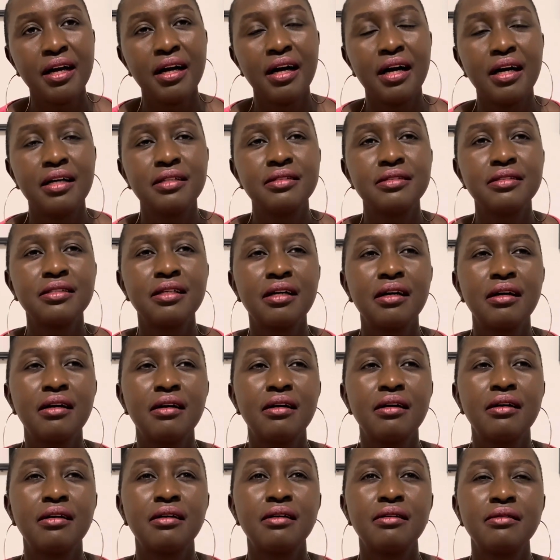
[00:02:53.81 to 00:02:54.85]
And
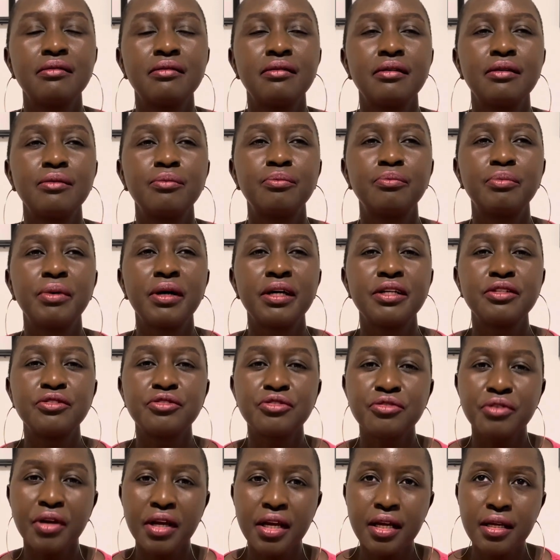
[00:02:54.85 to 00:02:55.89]
by
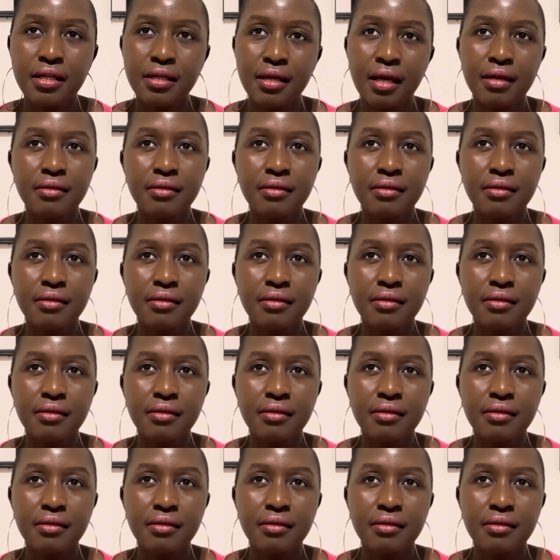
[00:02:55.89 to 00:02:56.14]
train,